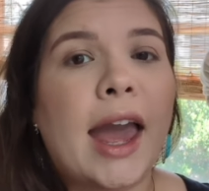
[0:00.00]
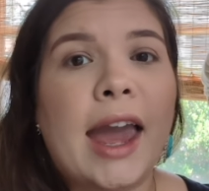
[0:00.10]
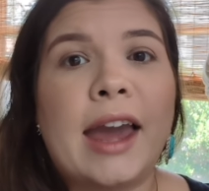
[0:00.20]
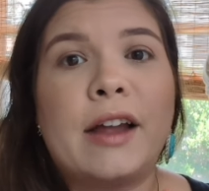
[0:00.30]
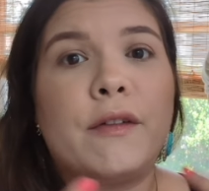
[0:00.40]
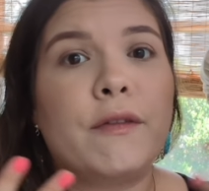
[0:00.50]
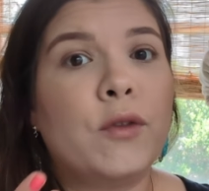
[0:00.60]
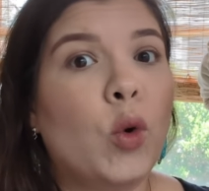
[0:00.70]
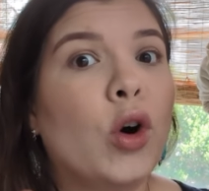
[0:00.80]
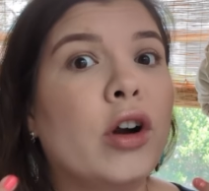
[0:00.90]
And
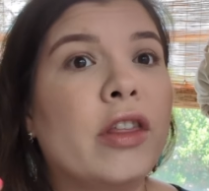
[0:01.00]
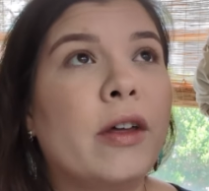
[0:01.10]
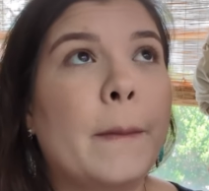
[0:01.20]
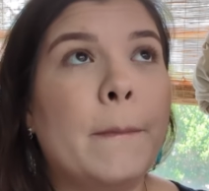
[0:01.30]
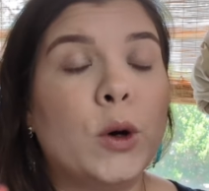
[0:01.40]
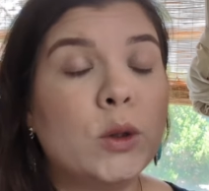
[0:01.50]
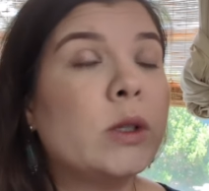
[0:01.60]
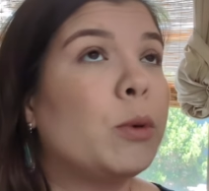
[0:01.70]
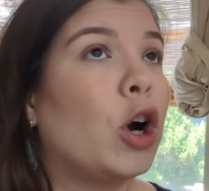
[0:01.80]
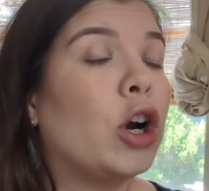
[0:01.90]
for the
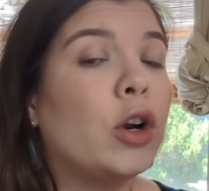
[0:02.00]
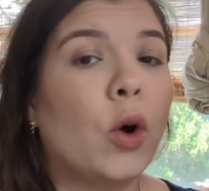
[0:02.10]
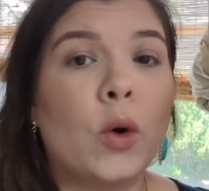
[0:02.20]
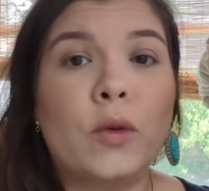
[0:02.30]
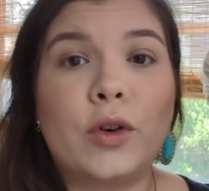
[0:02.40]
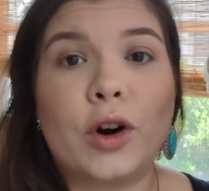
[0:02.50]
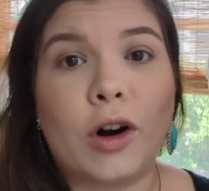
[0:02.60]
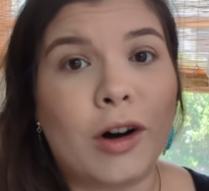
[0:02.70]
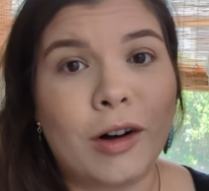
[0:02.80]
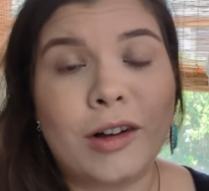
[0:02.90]
most part,
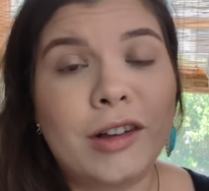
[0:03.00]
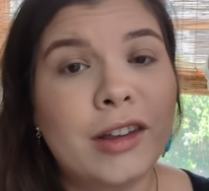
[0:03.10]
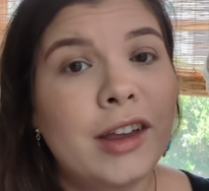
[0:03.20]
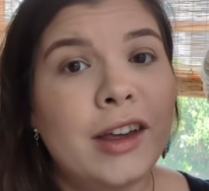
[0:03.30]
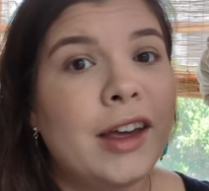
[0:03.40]
overall,